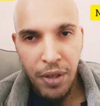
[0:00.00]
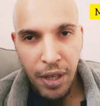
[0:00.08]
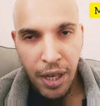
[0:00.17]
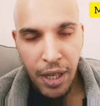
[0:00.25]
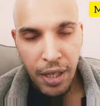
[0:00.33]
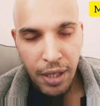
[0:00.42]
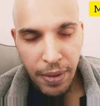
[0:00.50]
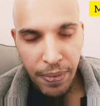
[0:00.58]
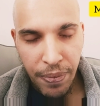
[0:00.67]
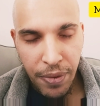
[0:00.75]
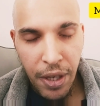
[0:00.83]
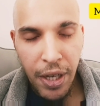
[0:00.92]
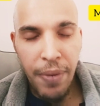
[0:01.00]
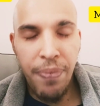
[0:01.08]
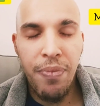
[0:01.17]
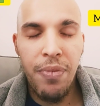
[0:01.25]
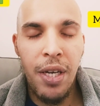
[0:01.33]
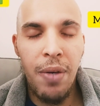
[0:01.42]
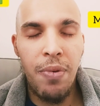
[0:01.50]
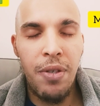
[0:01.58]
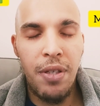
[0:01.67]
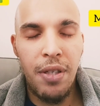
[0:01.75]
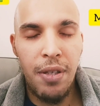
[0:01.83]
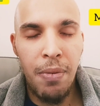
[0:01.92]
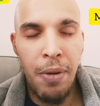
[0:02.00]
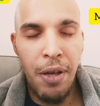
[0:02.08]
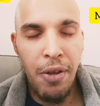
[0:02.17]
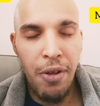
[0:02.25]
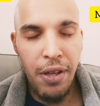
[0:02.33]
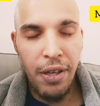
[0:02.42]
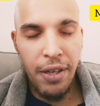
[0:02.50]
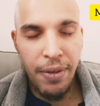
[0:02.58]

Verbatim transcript: and yeah, that was the main thing.